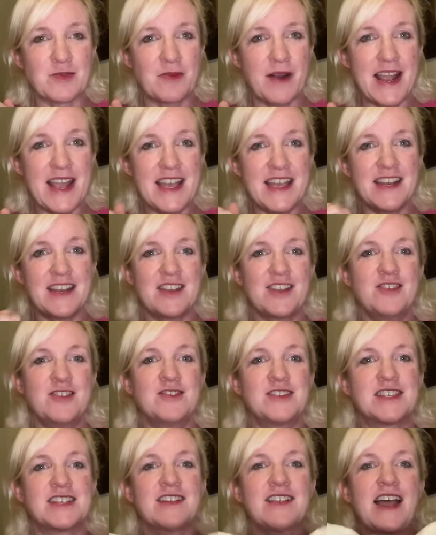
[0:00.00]
right?
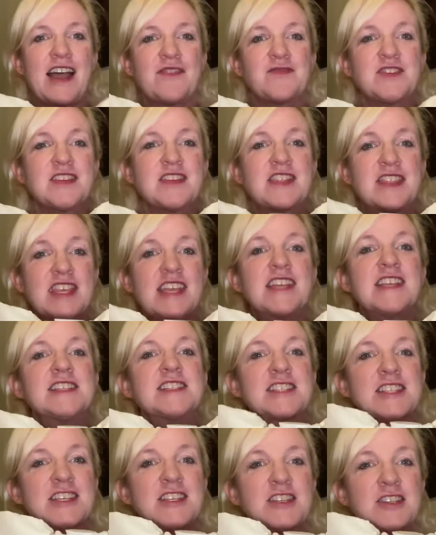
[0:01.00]
You still have things
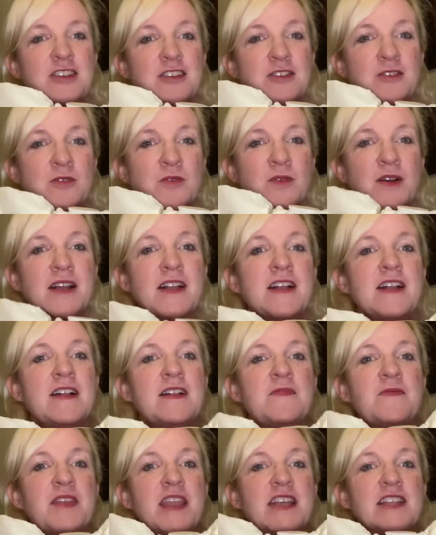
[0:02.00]
to do.
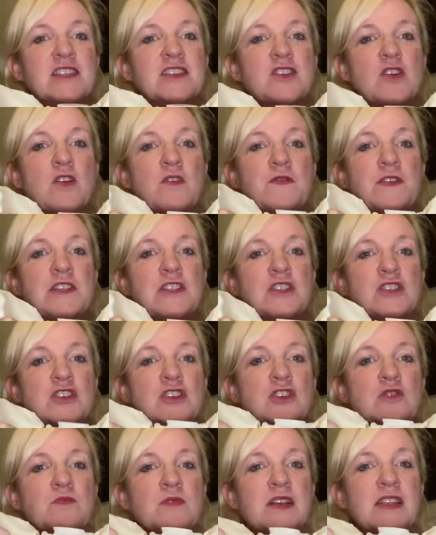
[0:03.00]
And so if it's
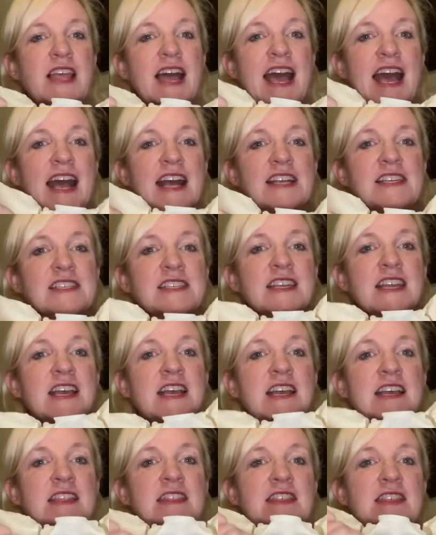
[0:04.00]
too relaxed,
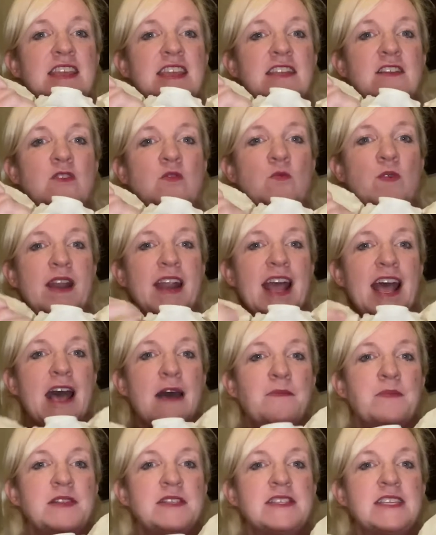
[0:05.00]
then what
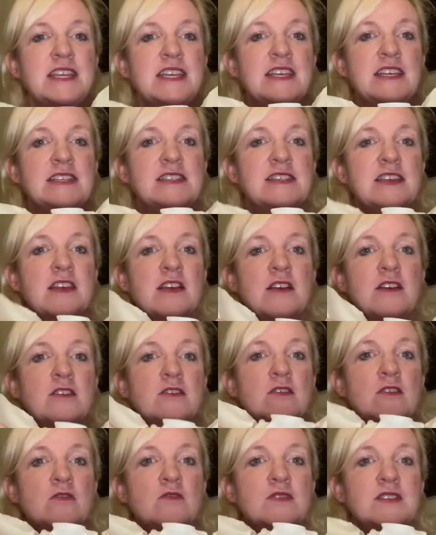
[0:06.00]
happens is
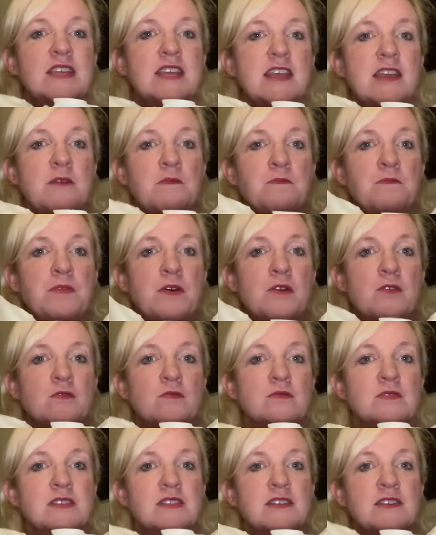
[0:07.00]
those hip
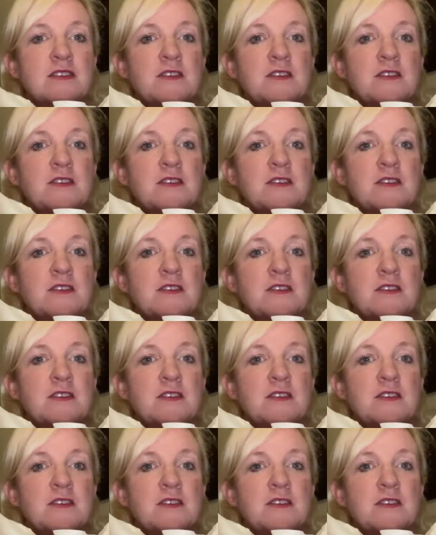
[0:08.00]
bones